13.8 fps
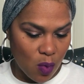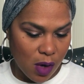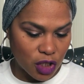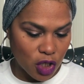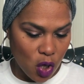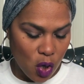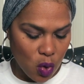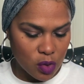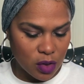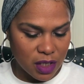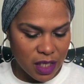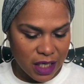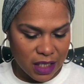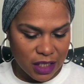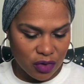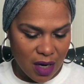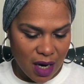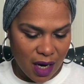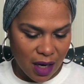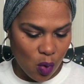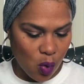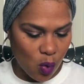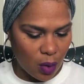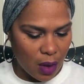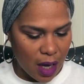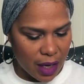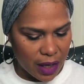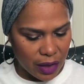wash, cold, air dry, cool
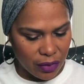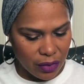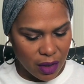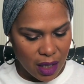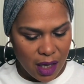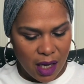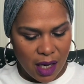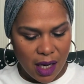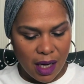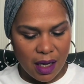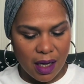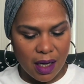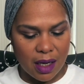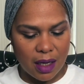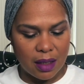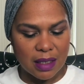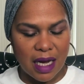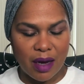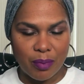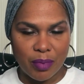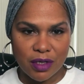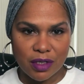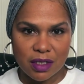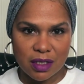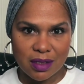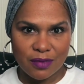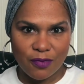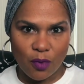iron, and I
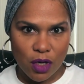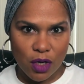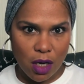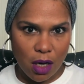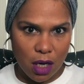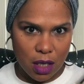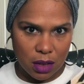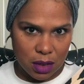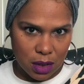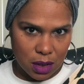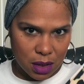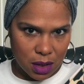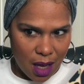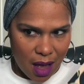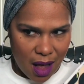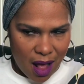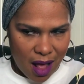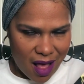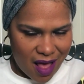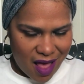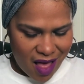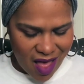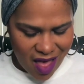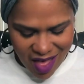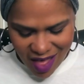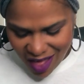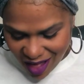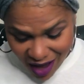purchased four yards.
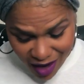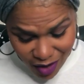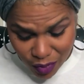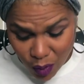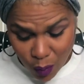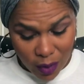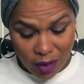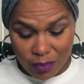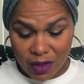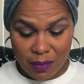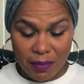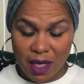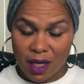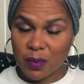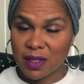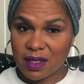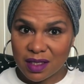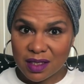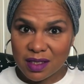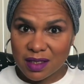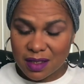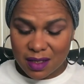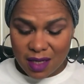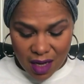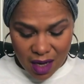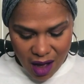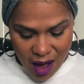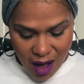I don't know what I'm gonna make with this,
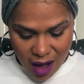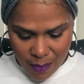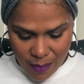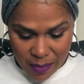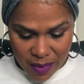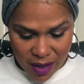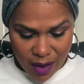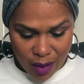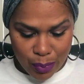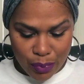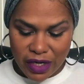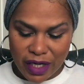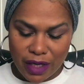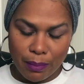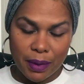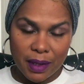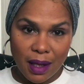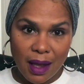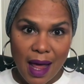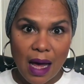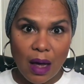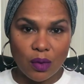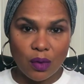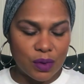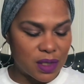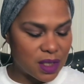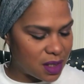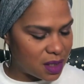uh, maybe a pretty
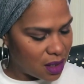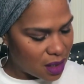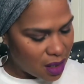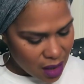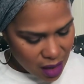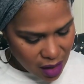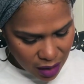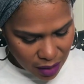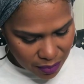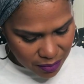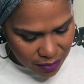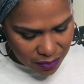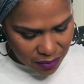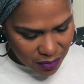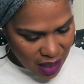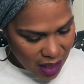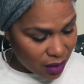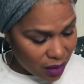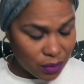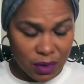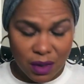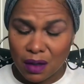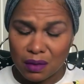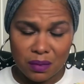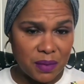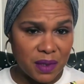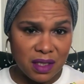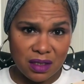blouse, um, I don't know,
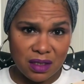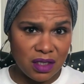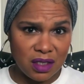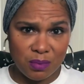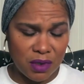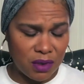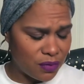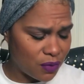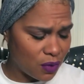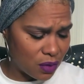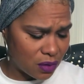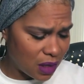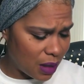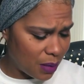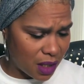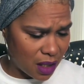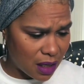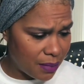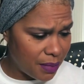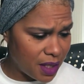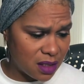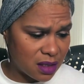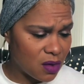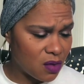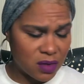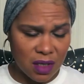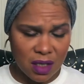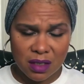but it's just beautiful. I mean, I may just
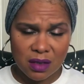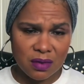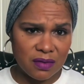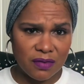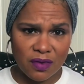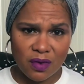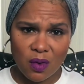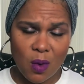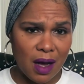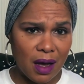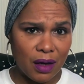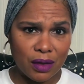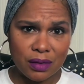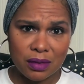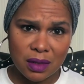hold on to it for a while